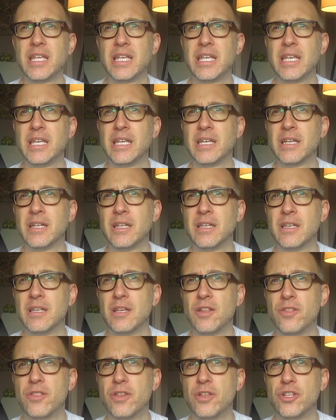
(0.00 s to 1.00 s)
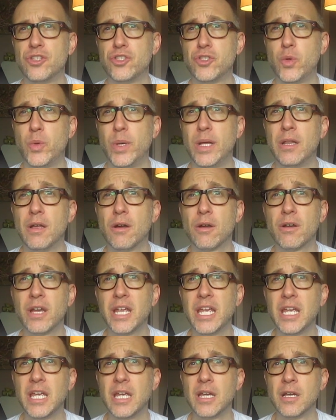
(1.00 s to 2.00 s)
in the
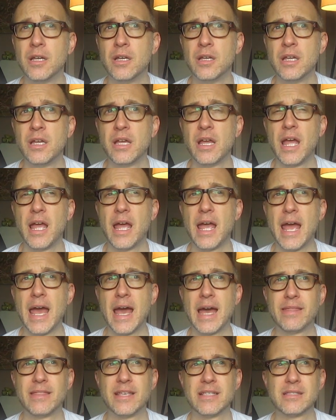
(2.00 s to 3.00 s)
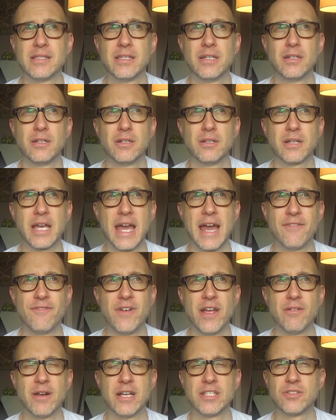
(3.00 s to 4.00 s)
Tuileries at this little
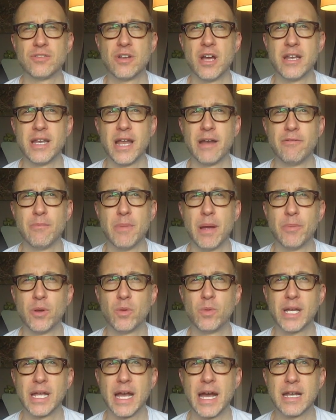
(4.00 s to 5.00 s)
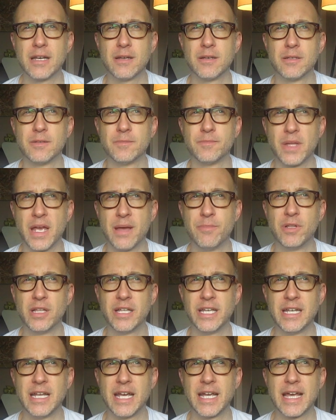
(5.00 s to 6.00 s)
cafe restaurant. I remember we got,
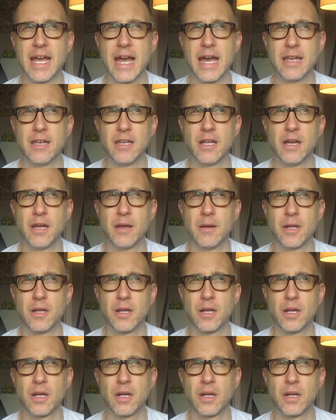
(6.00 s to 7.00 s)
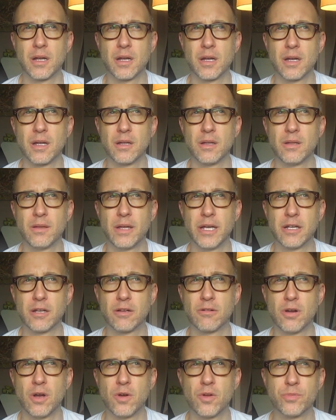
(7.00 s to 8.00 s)
Emily and I got
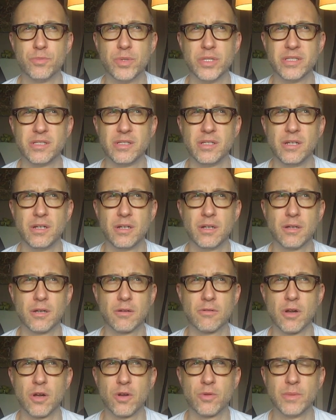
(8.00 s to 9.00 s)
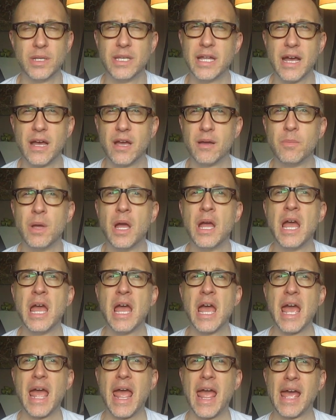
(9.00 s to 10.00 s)
like croque monsieur or croque madame,
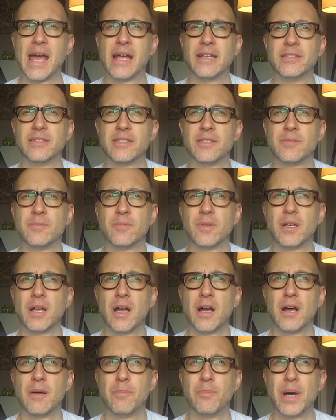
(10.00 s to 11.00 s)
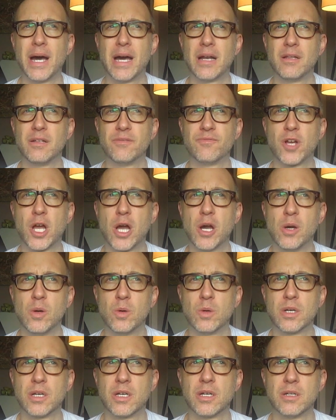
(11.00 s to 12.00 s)
and a bottle of
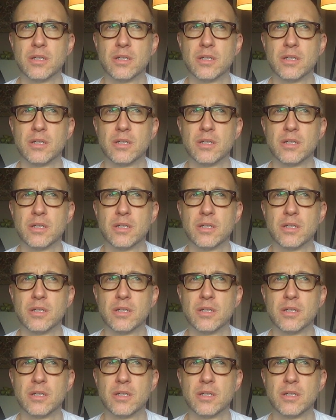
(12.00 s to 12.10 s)
Coke.